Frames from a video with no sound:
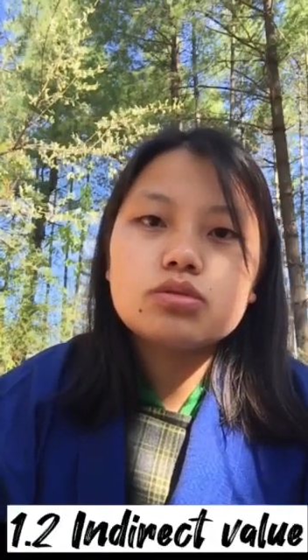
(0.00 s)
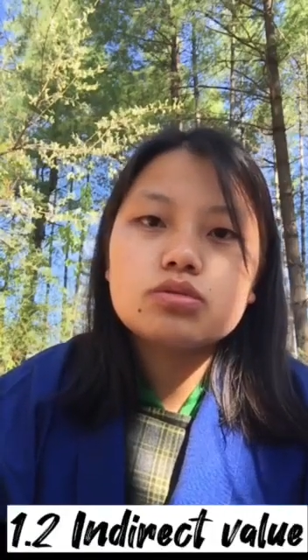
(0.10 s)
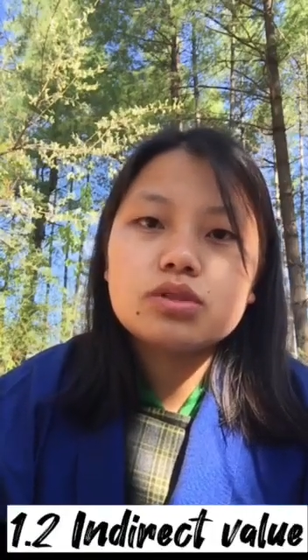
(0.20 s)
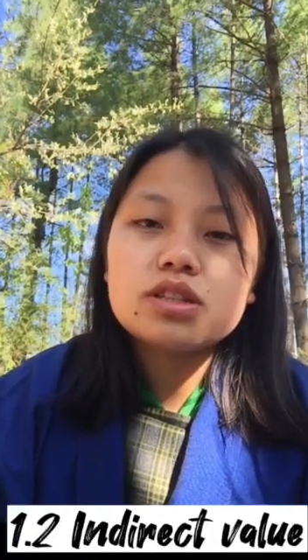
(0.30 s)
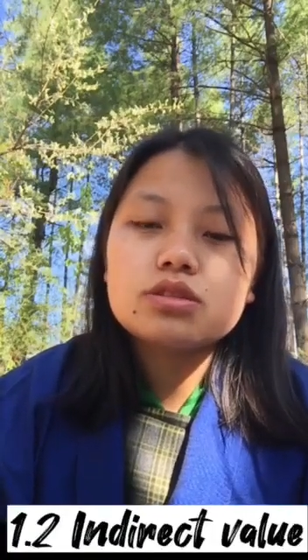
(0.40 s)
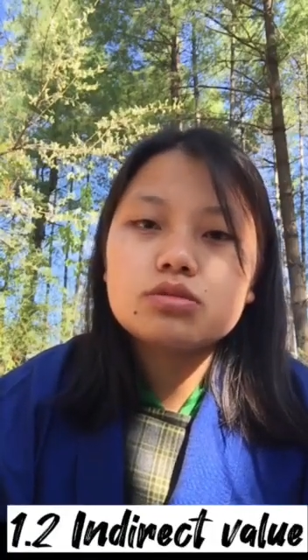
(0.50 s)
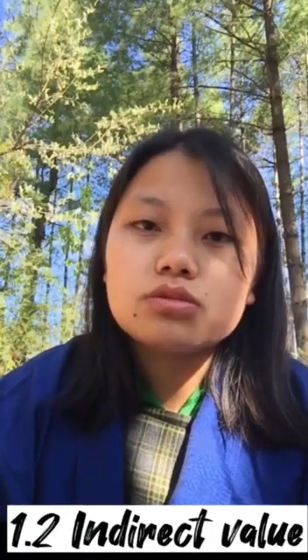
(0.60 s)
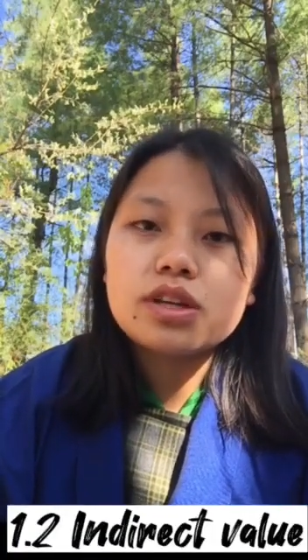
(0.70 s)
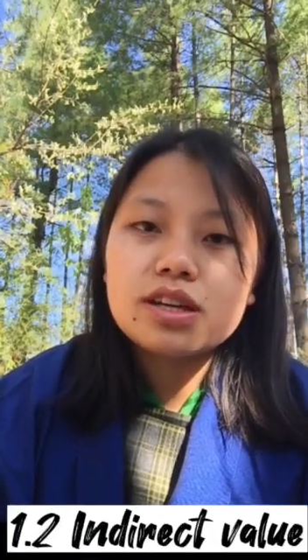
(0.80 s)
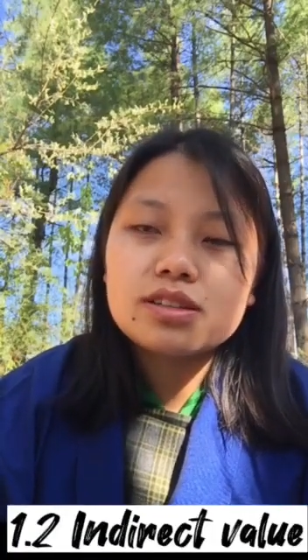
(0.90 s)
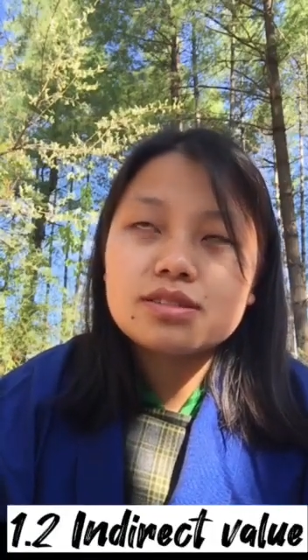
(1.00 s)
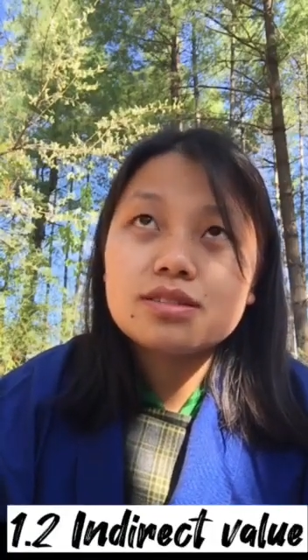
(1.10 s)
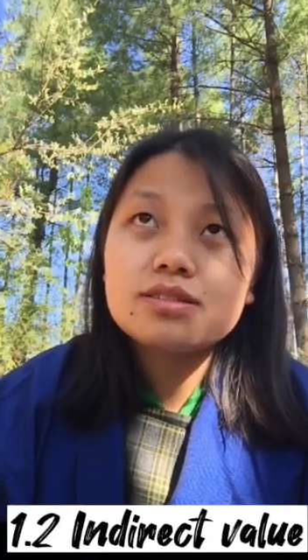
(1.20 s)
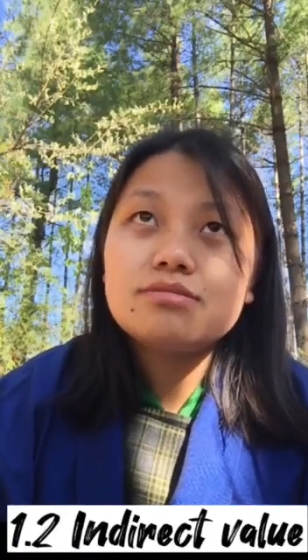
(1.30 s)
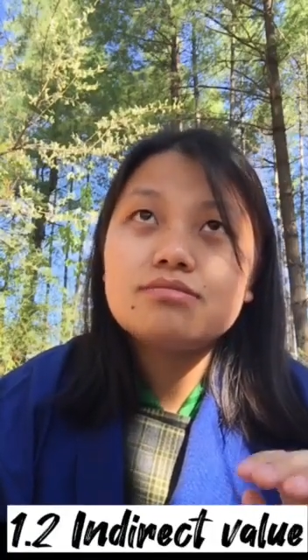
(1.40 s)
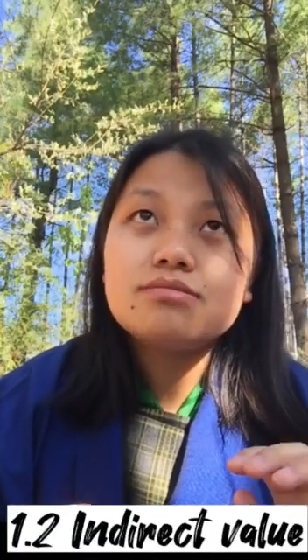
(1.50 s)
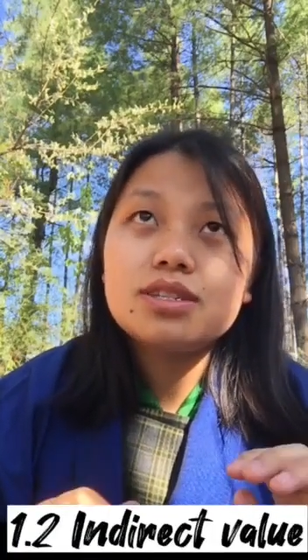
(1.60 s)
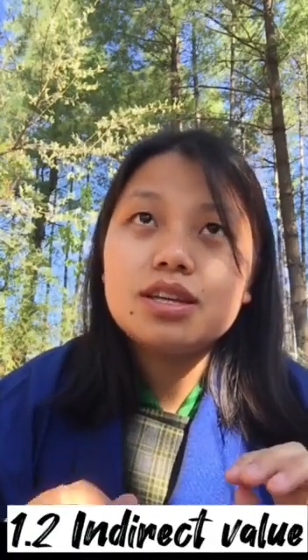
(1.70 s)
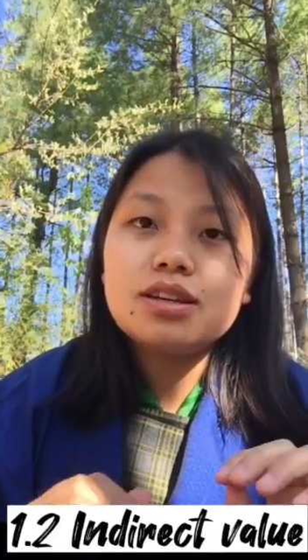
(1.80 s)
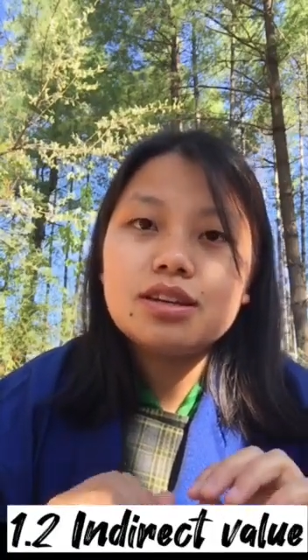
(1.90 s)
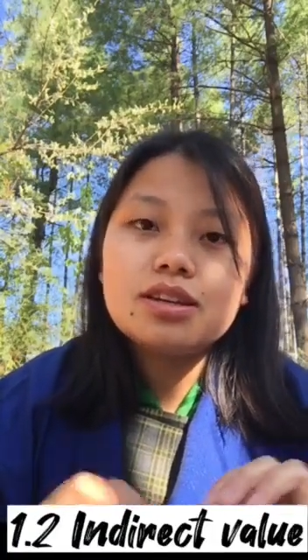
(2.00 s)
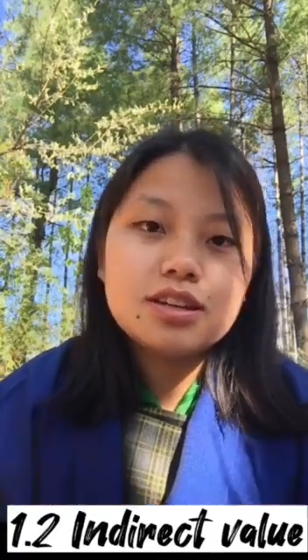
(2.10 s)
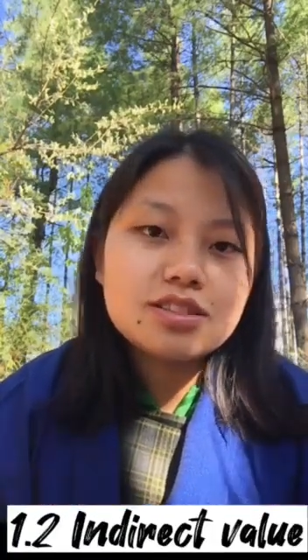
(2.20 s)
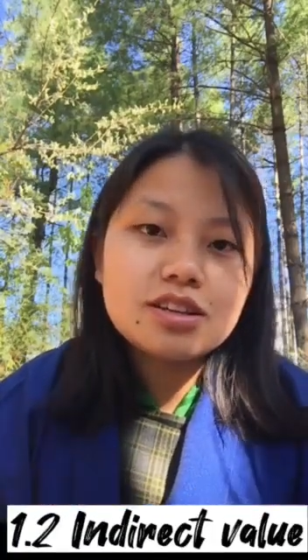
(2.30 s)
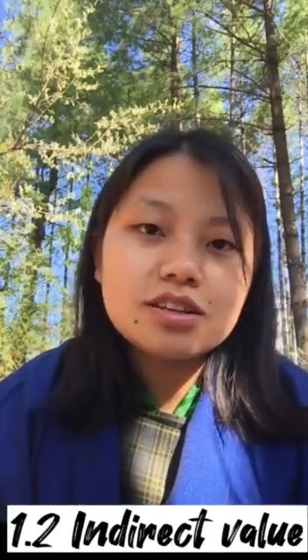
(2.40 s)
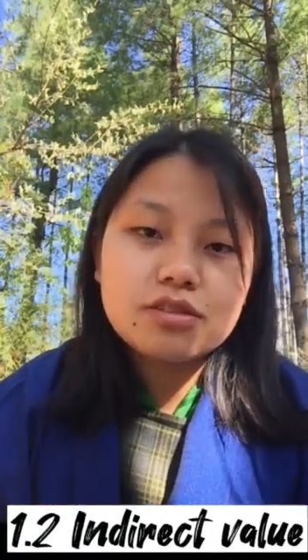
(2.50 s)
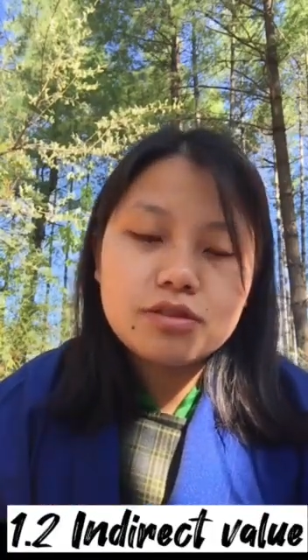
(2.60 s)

So that is known as indirect